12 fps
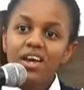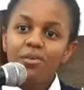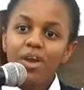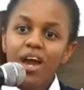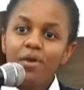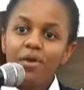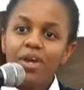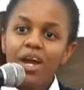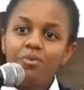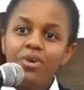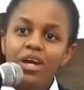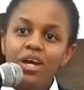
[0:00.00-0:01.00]
We
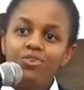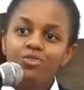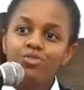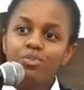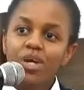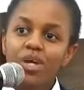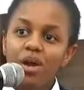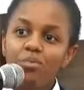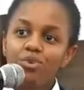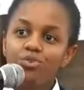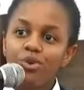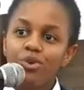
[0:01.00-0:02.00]
can choose to become
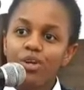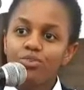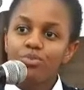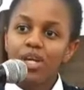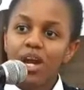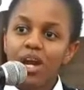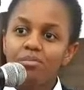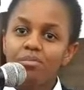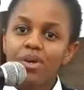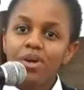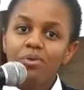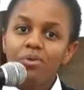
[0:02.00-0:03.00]
what we want to become.
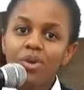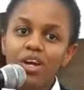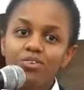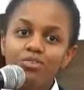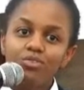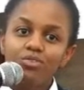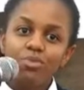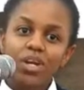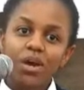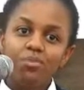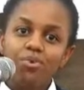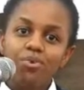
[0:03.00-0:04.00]
We can choose to
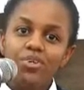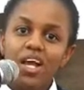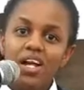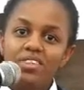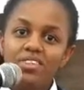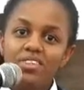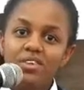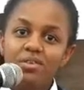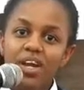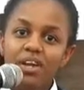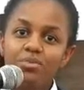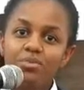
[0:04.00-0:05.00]
become good girls,
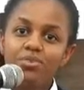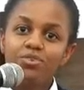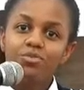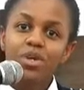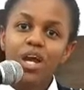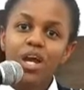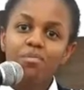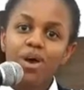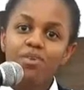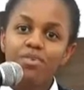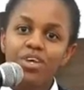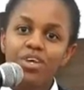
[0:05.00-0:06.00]
we can choose to become
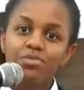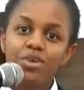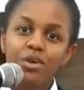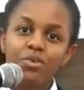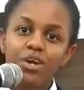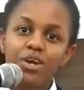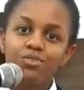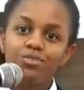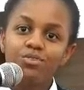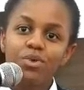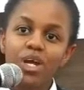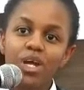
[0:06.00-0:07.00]
average, we can choose
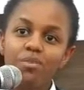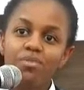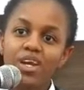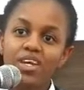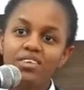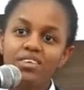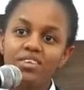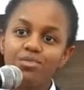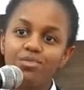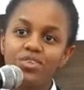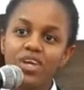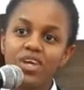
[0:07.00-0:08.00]
to become great in the
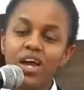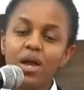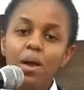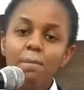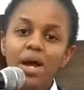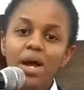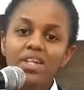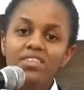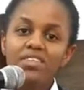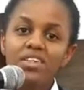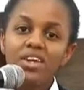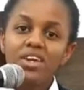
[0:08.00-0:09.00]
future, but
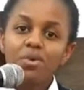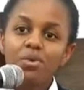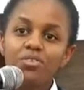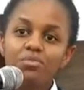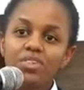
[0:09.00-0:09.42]
what